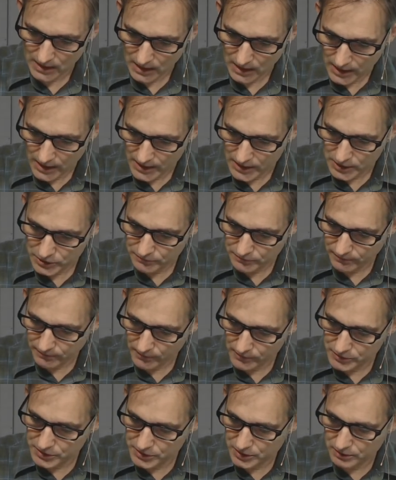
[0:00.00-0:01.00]
His first
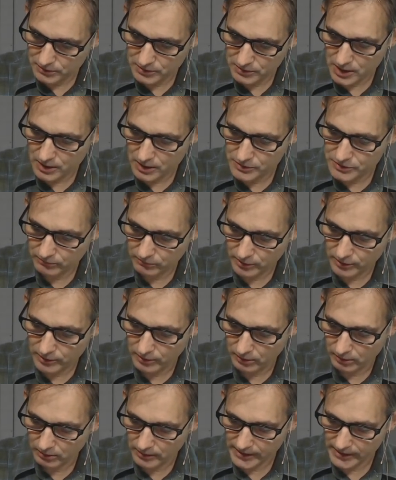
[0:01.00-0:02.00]
2 years of
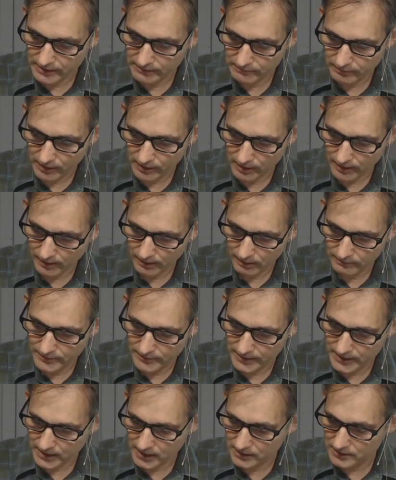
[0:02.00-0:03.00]
rule involved
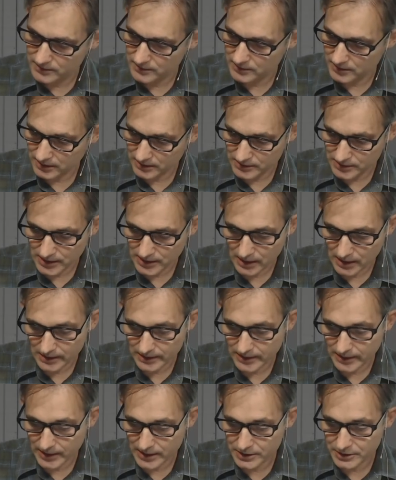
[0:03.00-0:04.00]
the
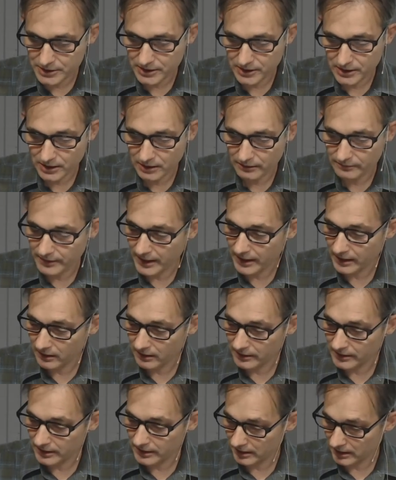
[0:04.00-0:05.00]
consolidation of
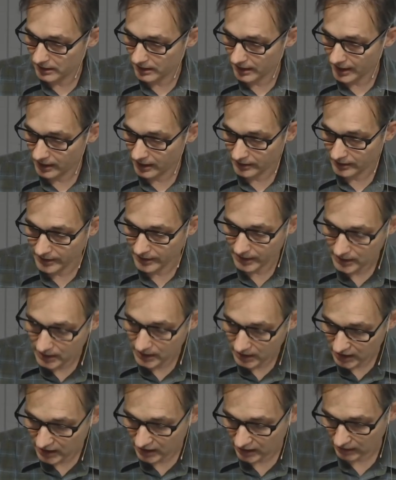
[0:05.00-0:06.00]
the
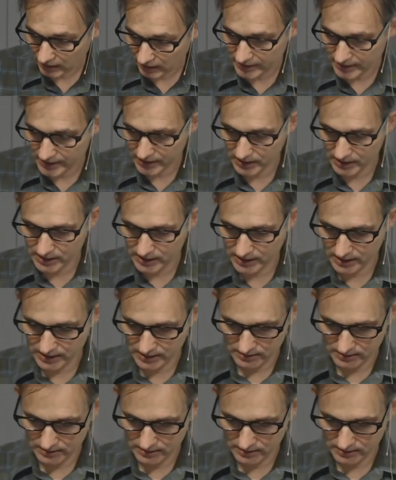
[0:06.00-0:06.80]
Hellenic League.